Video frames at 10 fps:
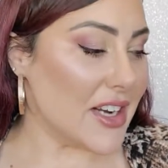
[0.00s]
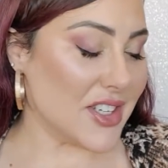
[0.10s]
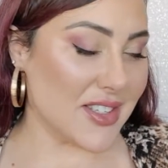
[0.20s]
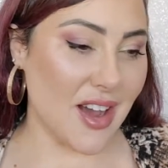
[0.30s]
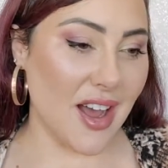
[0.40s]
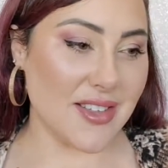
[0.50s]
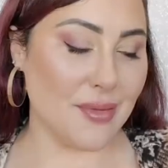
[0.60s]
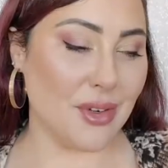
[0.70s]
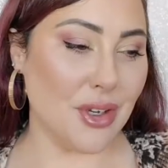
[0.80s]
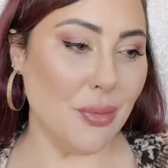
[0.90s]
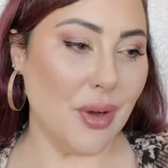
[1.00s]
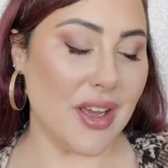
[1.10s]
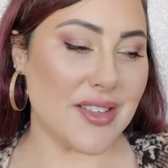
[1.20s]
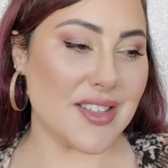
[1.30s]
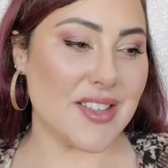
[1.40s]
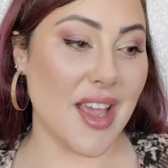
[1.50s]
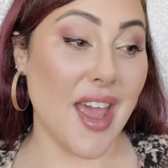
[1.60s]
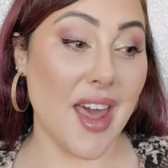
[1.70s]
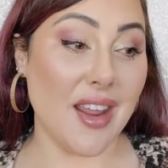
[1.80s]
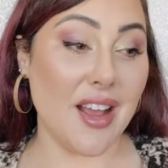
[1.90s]
I just got some new ones because I
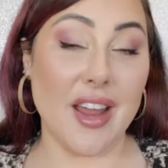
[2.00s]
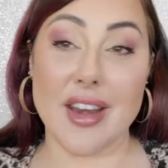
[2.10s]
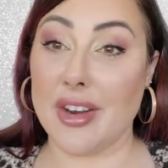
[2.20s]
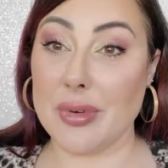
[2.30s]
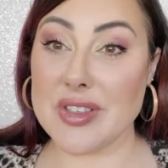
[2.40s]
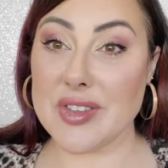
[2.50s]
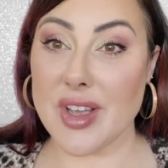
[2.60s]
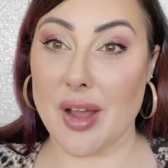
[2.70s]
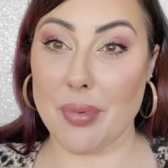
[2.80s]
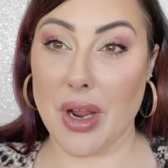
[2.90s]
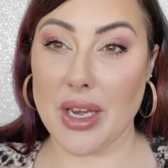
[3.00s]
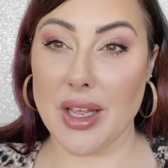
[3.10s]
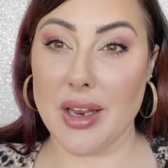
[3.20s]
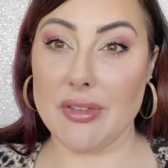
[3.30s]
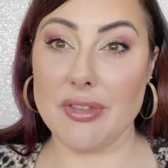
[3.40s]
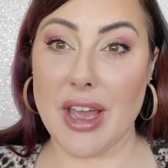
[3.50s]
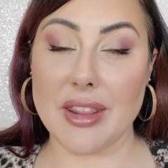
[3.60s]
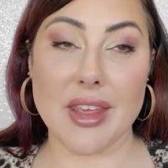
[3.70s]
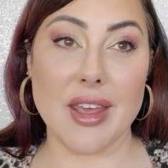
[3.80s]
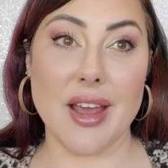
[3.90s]
hadn't gotten any new ones since I got pregnant. And
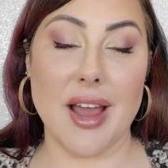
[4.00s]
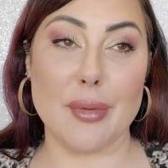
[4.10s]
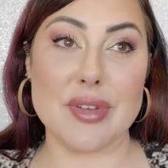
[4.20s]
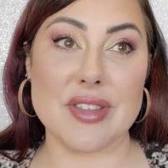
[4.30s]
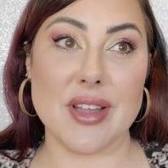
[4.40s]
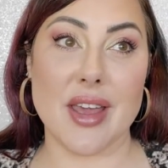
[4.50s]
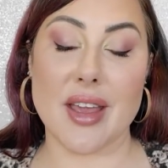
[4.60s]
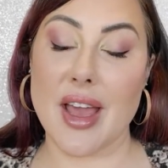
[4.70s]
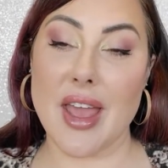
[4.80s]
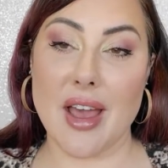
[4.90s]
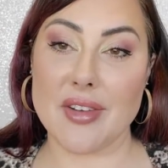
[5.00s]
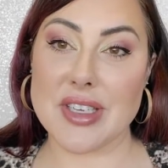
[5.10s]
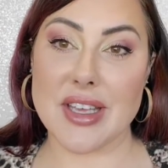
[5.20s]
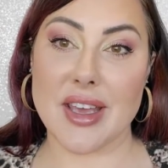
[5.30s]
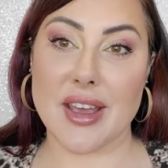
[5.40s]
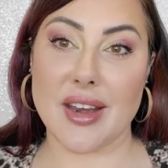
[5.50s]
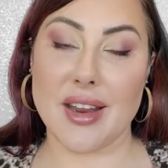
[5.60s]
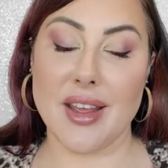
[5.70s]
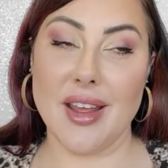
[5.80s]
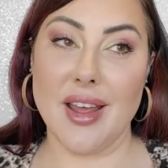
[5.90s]
finally I was like, I have to get
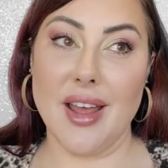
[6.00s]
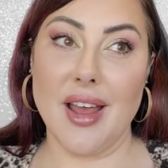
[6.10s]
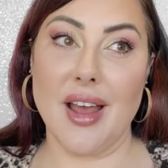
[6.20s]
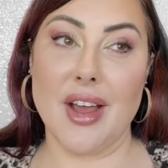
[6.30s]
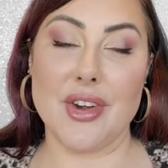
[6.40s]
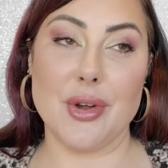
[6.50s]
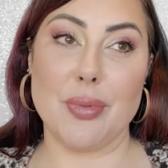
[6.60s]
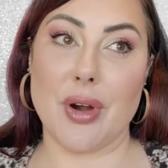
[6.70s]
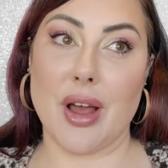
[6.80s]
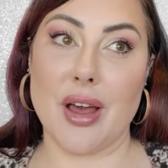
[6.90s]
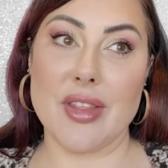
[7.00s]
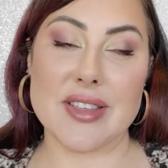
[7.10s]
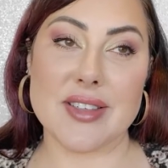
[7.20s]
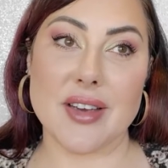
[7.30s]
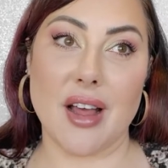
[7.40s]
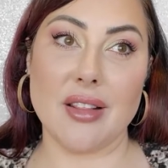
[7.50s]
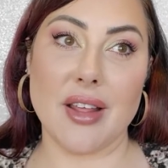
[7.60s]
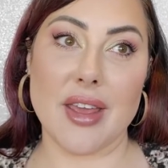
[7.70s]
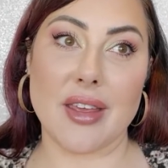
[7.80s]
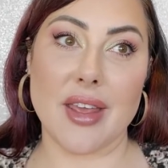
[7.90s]
a new bra that's not
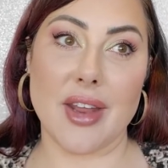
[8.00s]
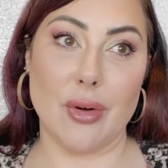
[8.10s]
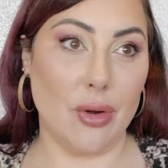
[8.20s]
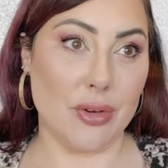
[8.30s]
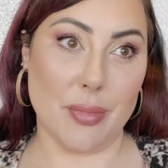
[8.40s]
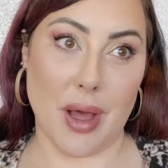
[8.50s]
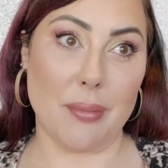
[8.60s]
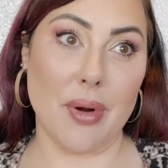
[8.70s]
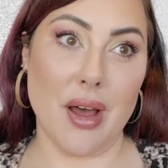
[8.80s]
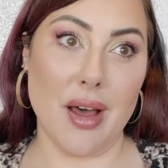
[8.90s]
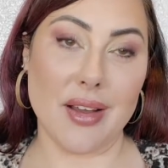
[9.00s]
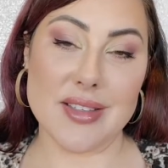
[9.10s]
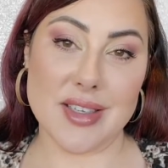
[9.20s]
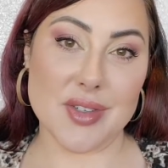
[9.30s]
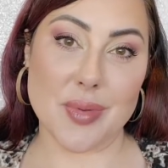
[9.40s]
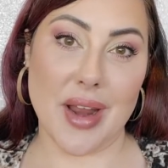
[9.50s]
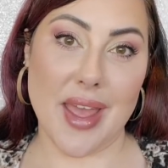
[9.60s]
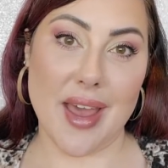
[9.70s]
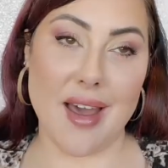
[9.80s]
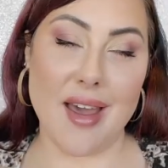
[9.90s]
like an old mom bra, because that's what I
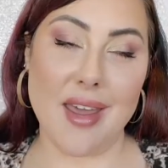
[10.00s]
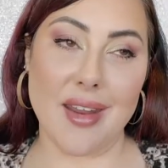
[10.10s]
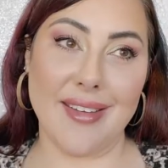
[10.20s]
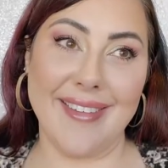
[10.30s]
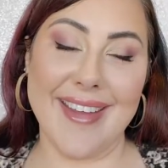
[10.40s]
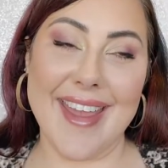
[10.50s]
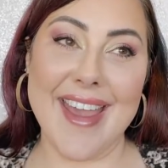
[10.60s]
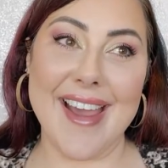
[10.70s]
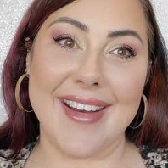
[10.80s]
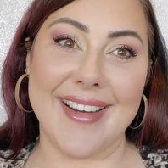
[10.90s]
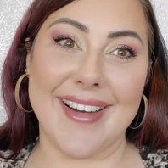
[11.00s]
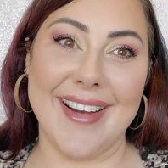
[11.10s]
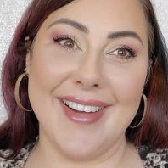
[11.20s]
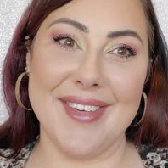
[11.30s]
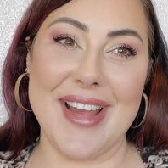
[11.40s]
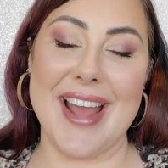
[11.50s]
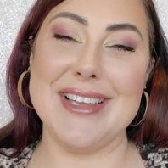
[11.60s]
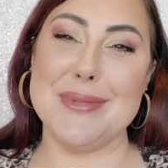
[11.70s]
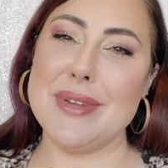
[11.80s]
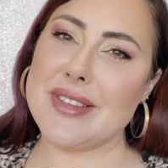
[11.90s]
had. And my
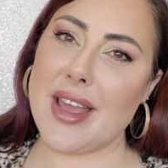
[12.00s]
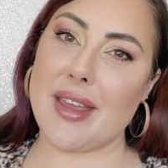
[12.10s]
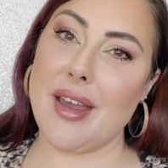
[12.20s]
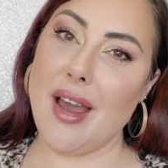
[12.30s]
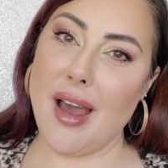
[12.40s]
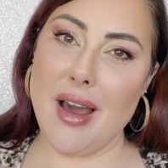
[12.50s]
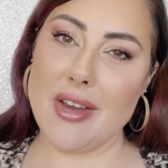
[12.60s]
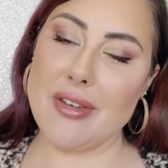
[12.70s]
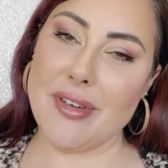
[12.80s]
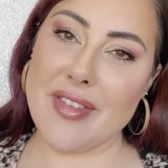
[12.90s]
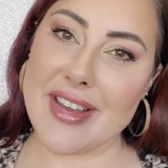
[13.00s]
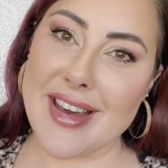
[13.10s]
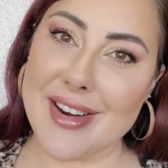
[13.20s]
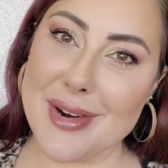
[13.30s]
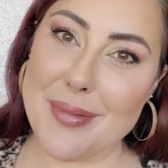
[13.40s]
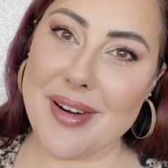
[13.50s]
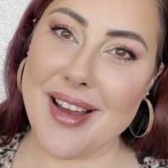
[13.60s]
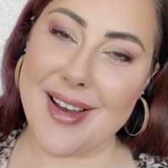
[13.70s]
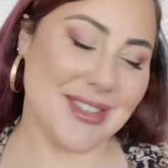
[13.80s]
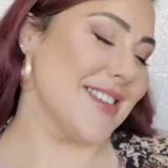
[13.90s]
husband's like, oh, you finally got a new bra?
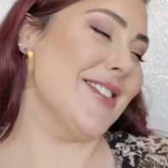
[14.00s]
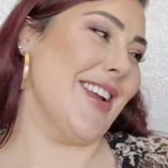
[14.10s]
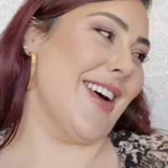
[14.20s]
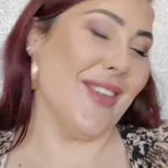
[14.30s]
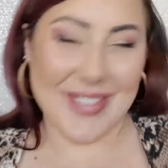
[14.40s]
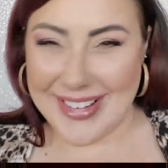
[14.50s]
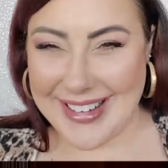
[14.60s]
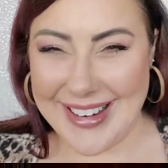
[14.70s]
I was like, shut up.